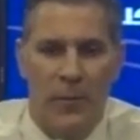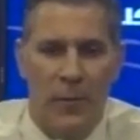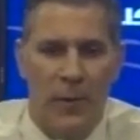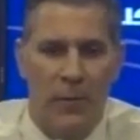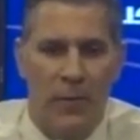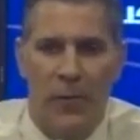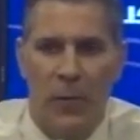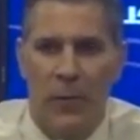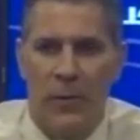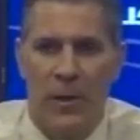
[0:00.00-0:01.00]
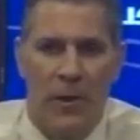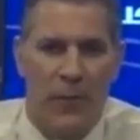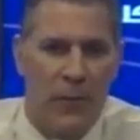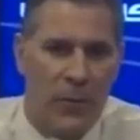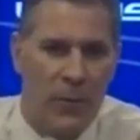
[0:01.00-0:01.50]
give our forwards
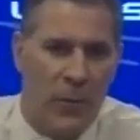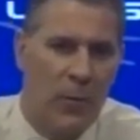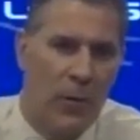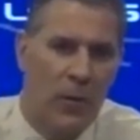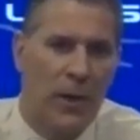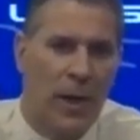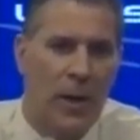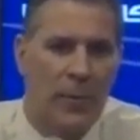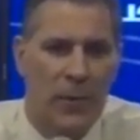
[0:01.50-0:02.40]
enough room to work up,